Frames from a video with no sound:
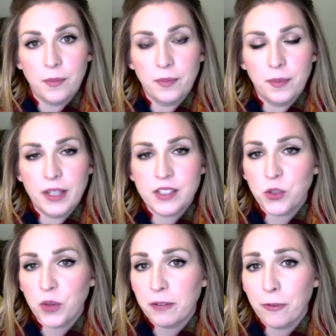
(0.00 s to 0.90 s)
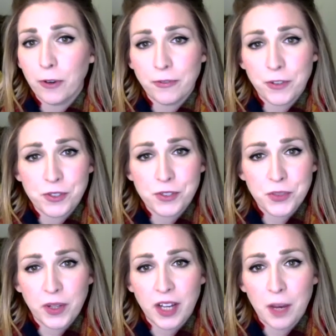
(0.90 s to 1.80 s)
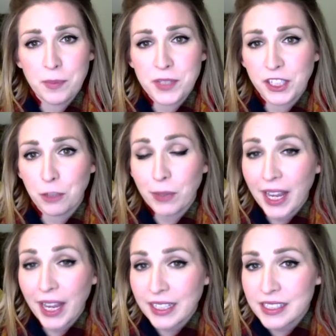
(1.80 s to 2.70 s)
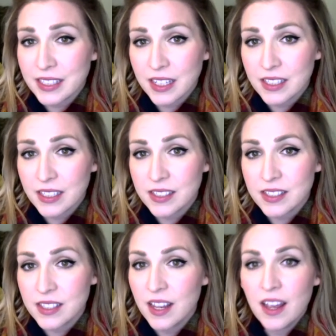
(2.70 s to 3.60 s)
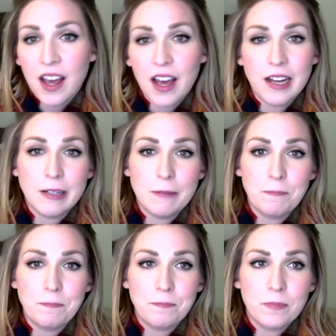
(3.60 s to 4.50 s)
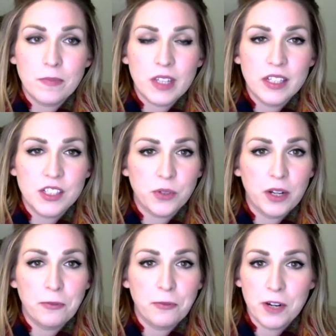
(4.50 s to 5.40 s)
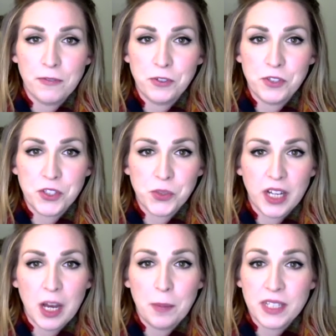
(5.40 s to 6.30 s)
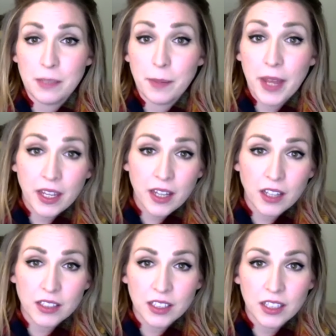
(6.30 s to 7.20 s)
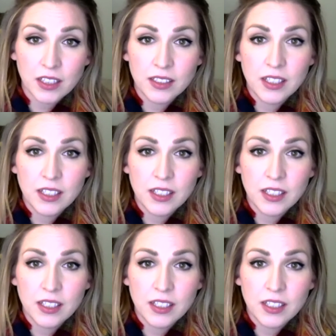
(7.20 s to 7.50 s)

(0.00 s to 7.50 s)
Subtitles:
It's great for if you just want to update your appliances. Um, it's great for if you just want to update the paint color.